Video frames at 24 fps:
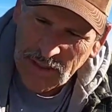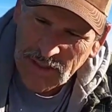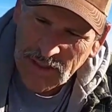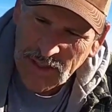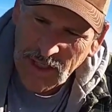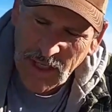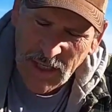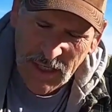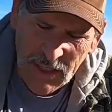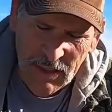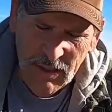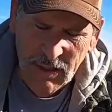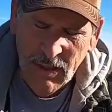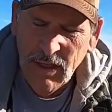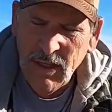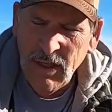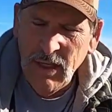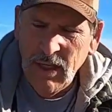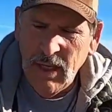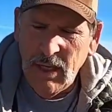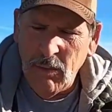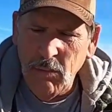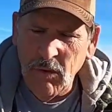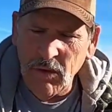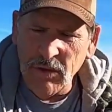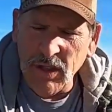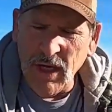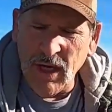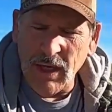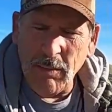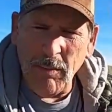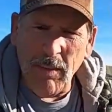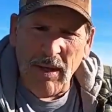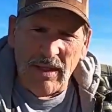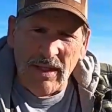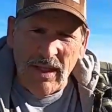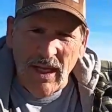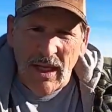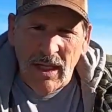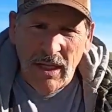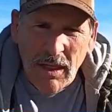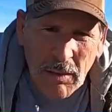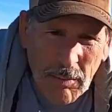this gun, and we'll talk about that a